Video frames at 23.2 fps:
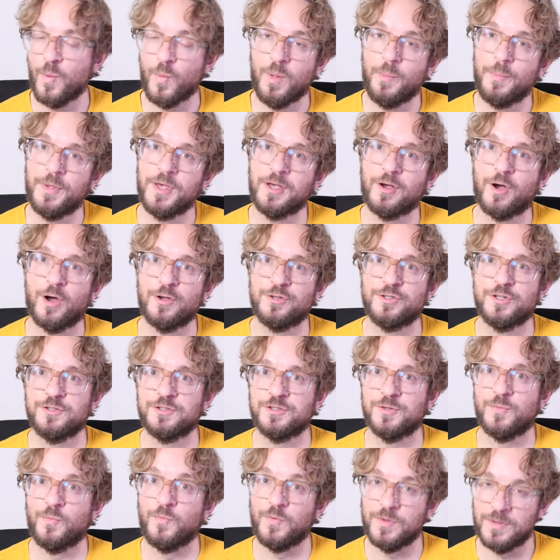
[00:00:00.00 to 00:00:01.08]
will be in
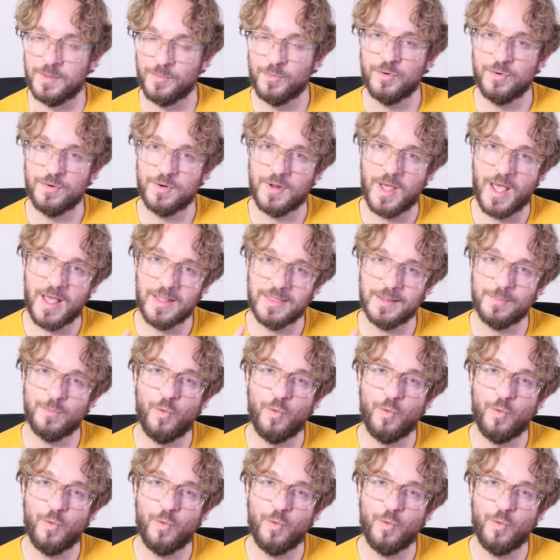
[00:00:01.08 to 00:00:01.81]
conjunction with the Moon, and the